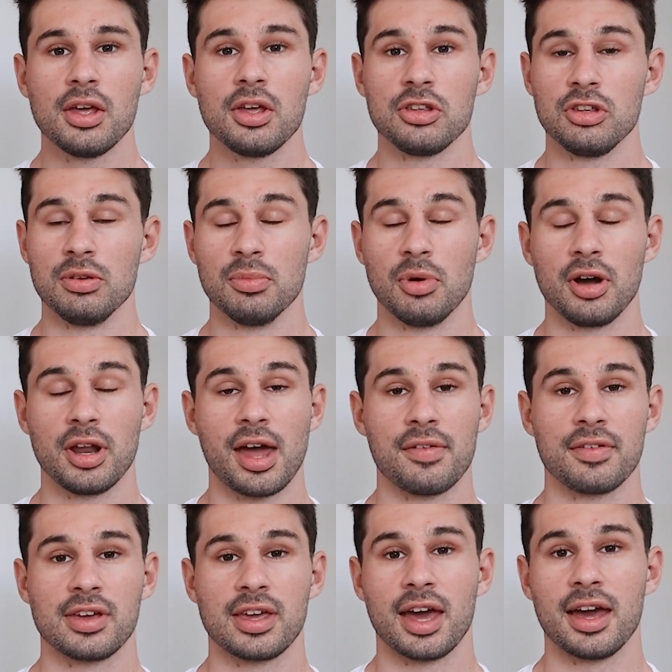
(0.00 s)
you might have
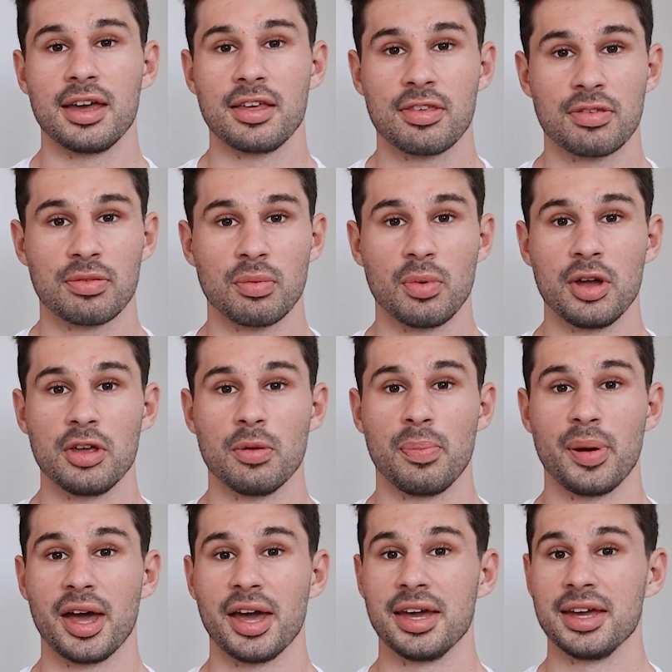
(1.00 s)
a case where you're
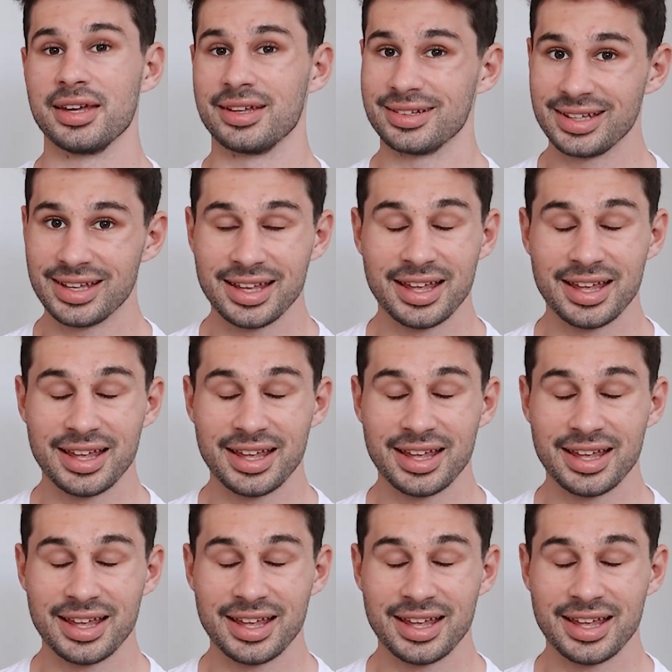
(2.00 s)
paying